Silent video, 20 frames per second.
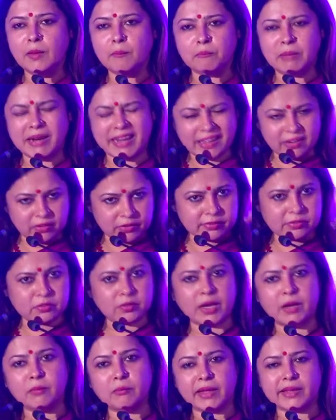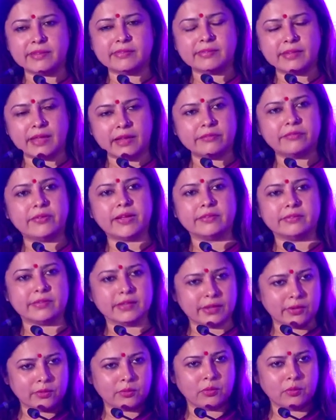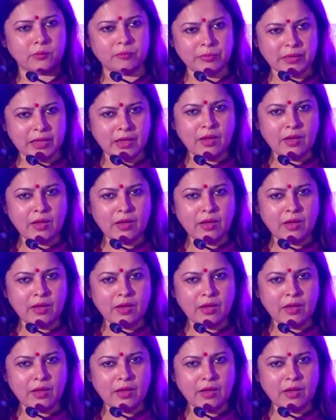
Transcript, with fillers: But I restrain myself. I say, you know,